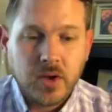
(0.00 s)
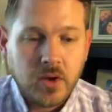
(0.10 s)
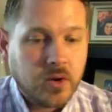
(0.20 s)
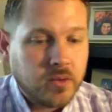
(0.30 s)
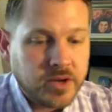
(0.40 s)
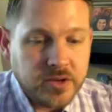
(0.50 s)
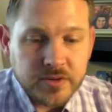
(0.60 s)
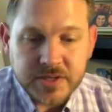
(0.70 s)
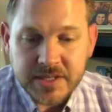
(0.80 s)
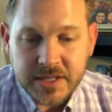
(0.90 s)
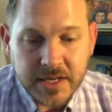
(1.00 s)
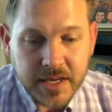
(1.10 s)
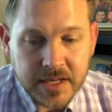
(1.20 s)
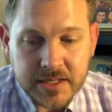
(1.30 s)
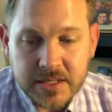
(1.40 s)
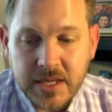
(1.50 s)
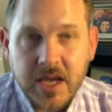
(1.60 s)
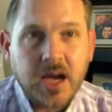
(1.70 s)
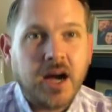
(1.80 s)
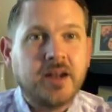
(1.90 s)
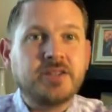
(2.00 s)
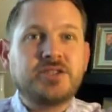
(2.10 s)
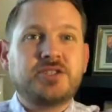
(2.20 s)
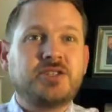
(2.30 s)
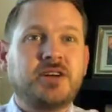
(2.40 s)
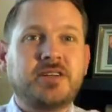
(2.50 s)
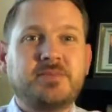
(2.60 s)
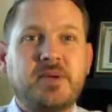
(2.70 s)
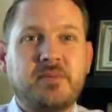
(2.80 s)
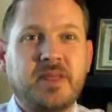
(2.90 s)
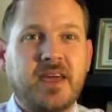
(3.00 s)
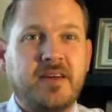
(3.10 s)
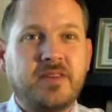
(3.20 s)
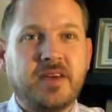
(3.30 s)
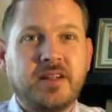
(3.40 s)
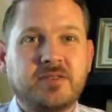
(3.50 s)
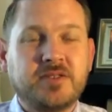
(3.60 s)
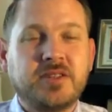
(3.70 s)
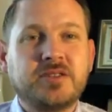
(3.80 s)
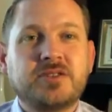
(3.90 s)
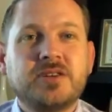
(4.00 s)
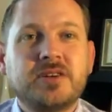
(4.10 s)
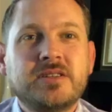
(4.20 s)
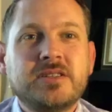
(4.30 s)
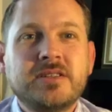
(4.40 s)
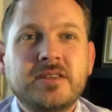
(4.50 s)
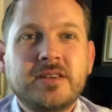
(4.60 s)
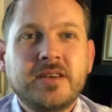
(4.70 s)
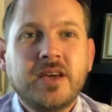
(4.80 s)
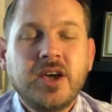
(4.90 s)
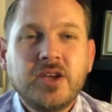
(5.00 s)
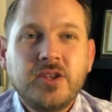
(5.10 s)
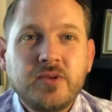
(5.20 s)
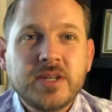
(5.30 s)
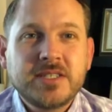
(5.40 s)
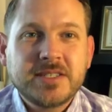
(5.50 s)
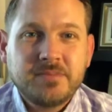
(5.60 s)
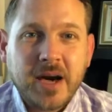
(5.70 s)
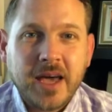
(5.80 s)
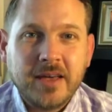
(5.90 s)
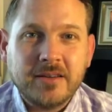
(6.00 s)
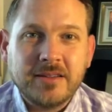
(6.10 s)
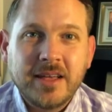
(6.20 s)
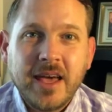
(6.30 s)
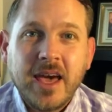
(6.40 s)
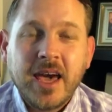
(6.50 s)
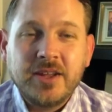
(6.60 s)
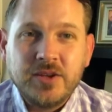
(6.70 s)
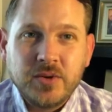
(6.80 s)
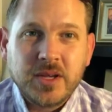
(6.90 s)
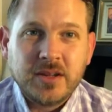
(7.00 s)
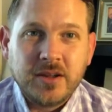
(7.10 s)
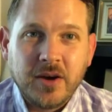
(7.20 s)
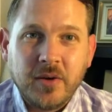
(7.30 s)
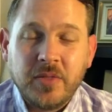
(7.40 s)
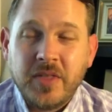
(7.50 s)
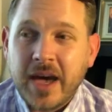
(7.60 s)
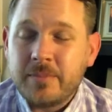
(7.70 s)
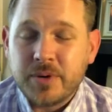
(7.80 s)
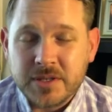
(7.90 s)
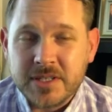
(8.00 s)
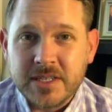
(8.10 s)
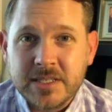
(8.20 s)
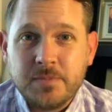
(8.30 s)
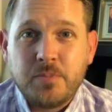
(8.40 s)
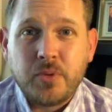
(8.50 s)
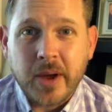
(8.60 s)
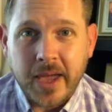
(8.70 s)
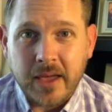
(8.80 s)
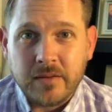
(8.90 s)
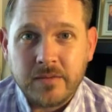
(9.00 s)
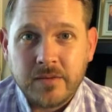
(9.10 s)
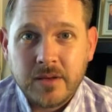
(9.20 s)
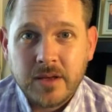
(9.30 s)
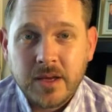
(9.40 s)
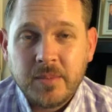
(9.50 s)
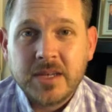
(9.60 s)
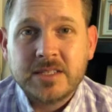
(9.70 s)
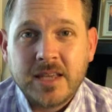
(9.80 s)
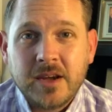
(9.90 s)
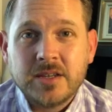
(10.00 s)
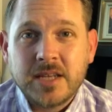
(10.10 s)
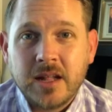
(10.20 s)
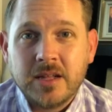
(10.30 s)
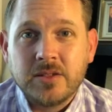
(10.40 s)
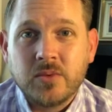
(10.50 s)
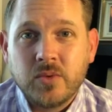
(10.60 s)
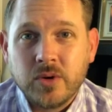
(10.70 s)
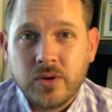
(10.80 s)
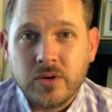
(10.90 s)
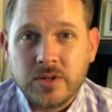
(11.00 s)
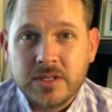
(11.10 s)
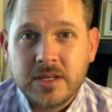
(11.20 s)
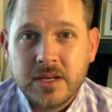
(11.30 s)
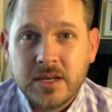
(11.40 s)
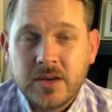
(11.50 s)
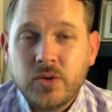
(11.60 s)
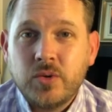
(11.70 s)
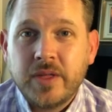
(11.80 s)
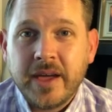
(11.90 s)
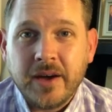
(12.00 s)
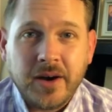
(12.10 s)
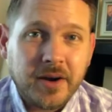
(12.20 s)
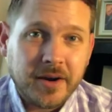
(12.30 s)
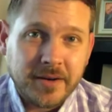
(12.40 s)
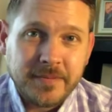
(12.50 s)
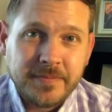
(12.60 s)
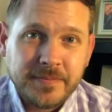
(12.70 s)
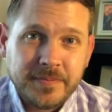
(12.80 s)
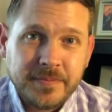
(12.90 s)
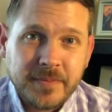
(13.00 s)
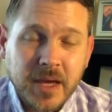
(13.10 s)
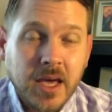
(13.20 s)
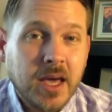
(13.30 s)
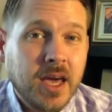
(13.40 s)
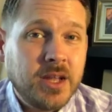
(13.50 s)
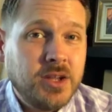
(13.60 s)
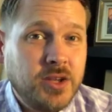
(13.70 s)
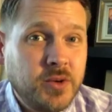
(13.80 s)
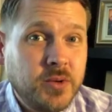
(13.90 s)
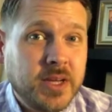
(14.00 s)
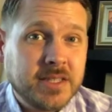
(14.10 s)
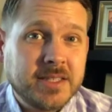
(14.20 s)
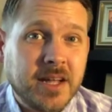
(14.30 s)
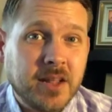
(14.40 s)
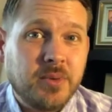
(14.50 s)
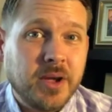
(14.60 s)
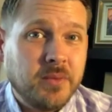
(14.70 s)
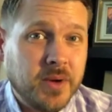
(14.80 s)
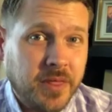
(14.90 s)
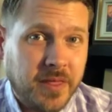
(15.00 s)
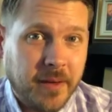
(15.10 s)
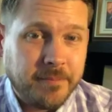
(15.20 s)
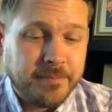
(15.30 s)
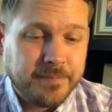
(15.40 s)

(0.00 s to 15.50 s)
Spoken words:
or when you see it on a shirt, maybe they have the colors on the shirt, you can smile and you can know that person is brave because they are telling the world who they are. And you can celebrate with them.